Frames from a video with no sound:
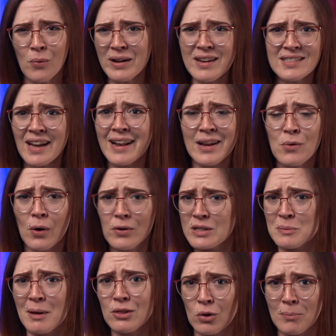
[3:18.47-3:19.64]
when deciding where to
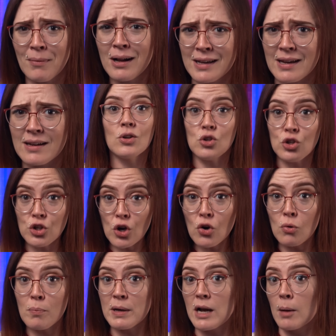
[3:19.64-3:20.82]
spend their money.
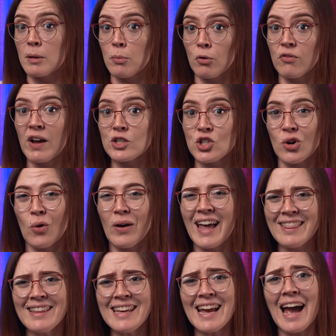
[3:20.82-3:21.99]
You become the professional
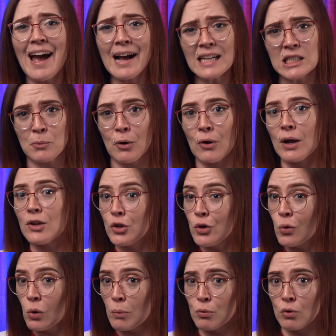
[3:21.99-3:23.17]
and the expert in
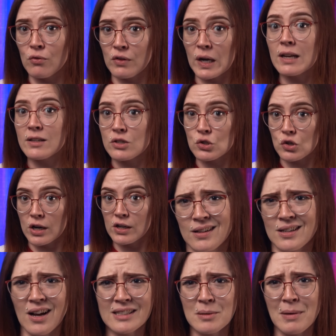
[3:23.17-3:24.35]
your proven industry.
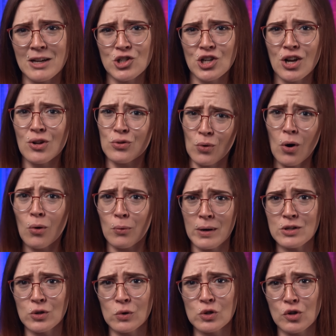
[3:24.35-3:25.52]
Not to mention, through our
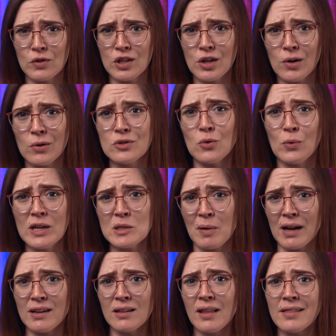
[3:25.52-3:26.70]
research over the years, we
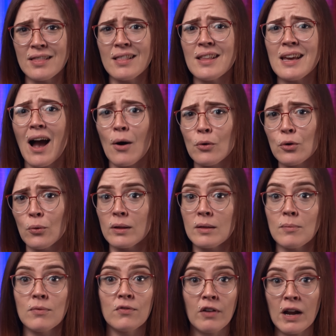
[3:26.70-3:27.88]
speculate that the
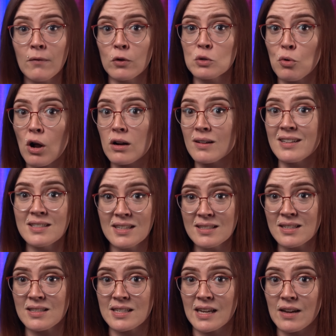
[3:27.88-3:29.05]
algorithm favors product
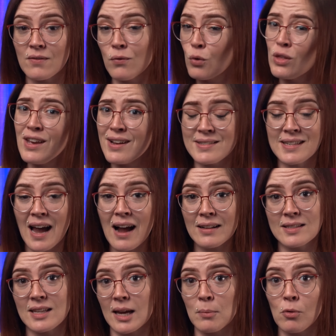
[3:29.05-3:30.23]
consistency for the exact
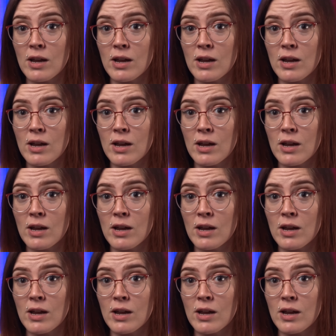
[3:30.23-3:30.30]
same